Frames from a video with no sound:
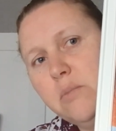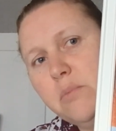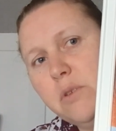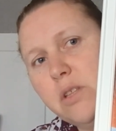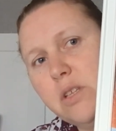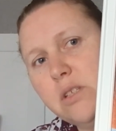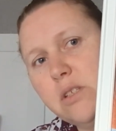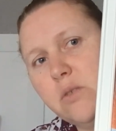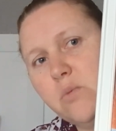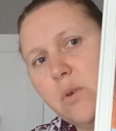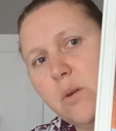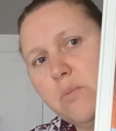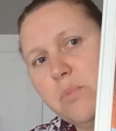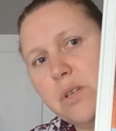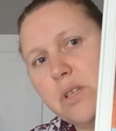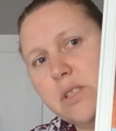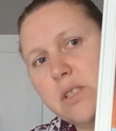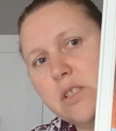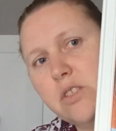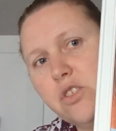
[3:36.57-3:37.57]
But this is one
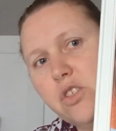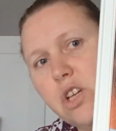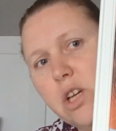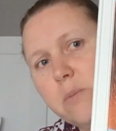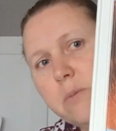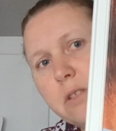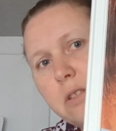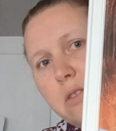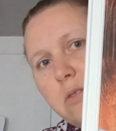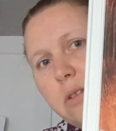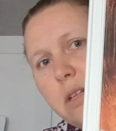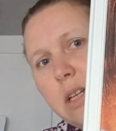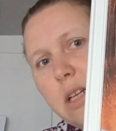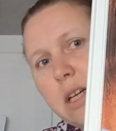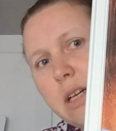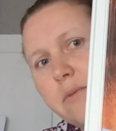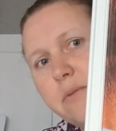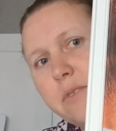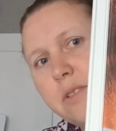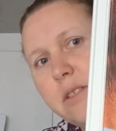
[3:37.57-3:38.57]
piece that she absolutely
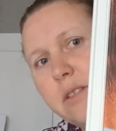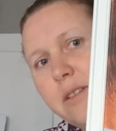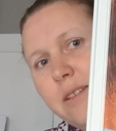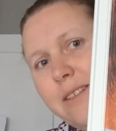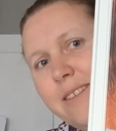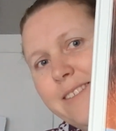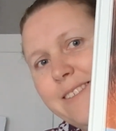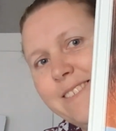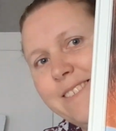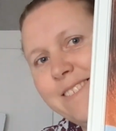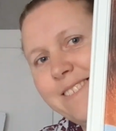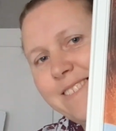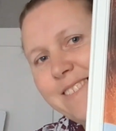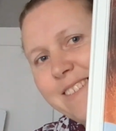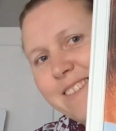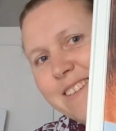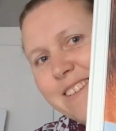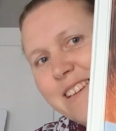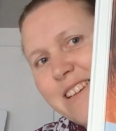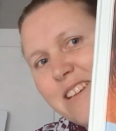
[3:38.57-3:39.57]
loves.
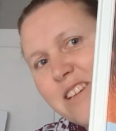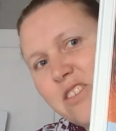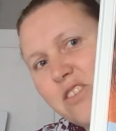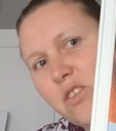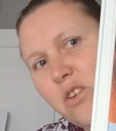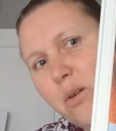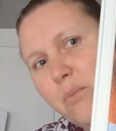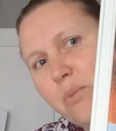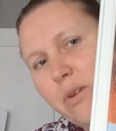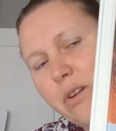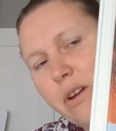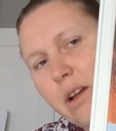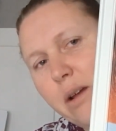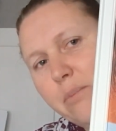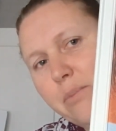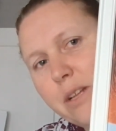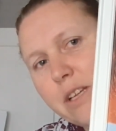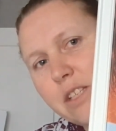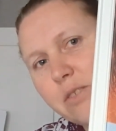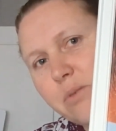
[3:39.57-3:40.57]
So
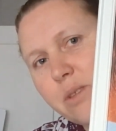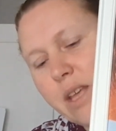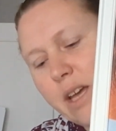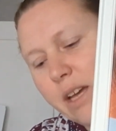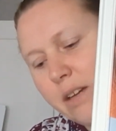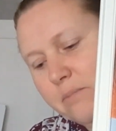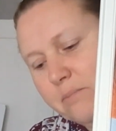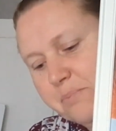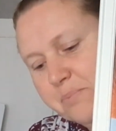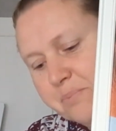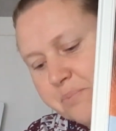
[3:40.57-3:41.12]
I'm pleased with that.